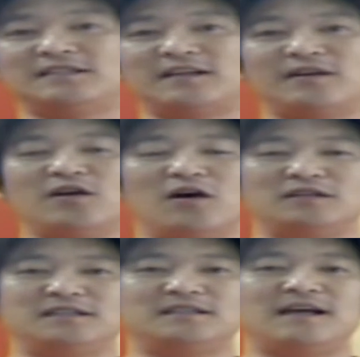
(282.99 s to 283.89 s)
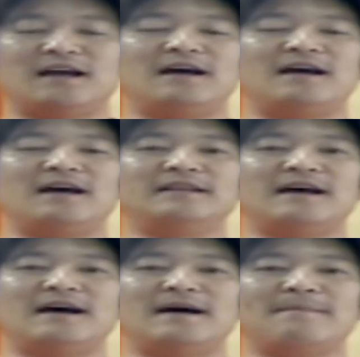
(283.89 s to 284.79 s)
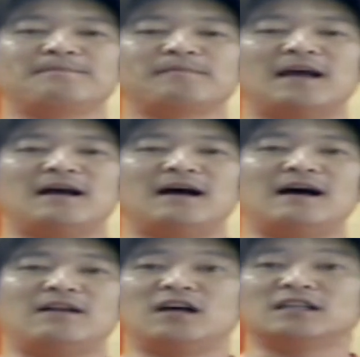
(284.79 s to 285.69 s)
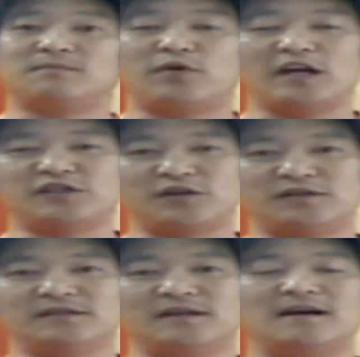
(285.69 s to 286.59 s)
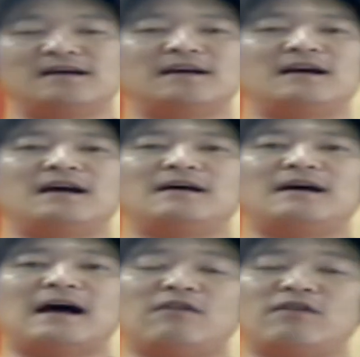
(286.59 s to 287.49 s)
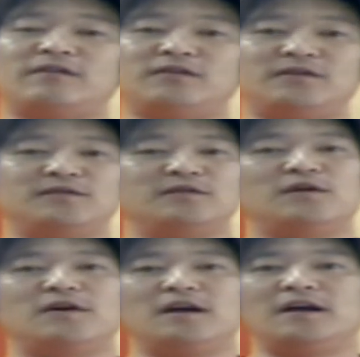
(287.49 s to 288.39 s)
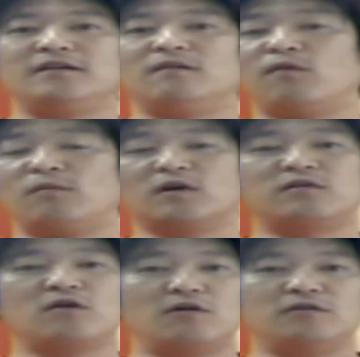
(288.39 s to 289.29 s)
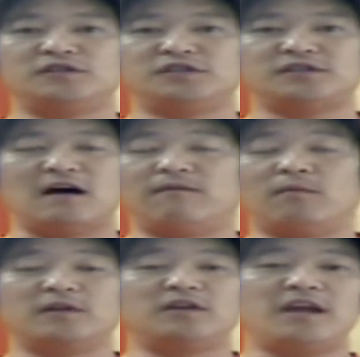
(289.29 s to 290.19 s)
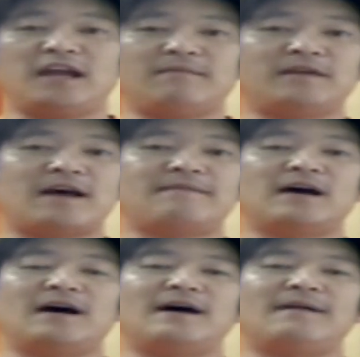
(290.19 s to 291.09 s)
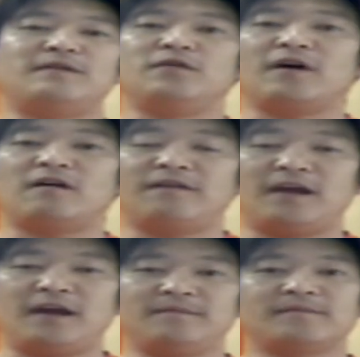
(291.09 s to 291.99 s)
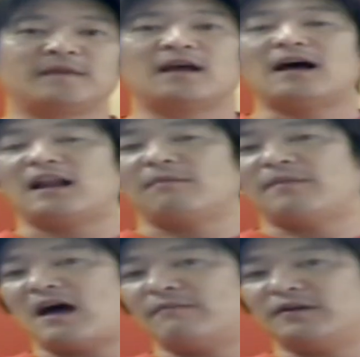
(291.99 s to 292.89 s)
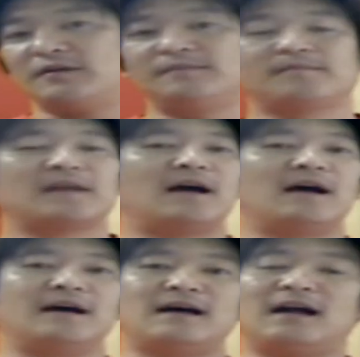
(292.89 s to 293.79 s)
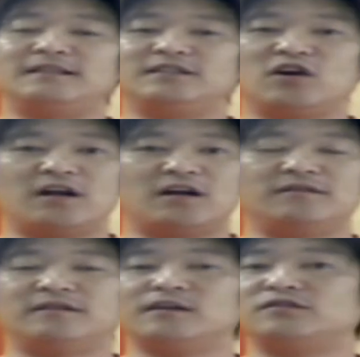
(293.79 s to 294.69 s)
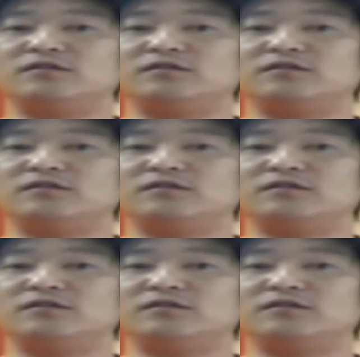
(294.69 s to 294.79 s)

an assistant coach, and uh, a lot of pressures. However, the former coach, uh, former team that um, U N L V, Alabama. And Arizona,